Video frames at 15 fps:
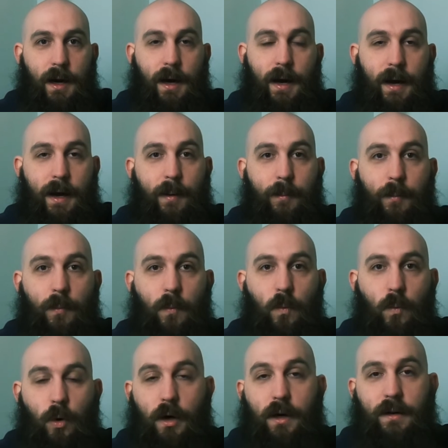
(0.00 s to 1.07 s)
I am
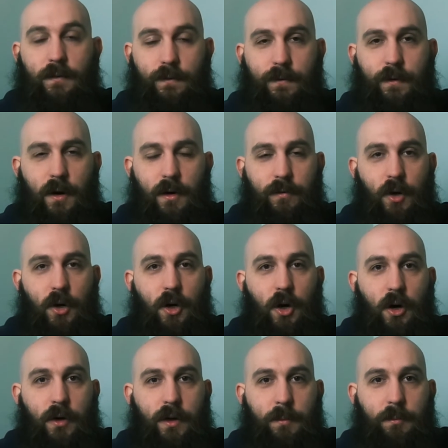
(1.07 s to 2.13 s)
working very, very
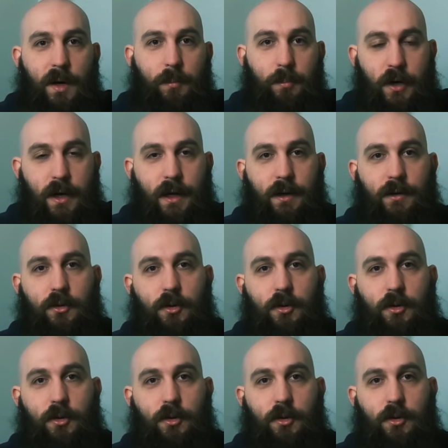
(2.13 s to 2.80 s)
hard in my brain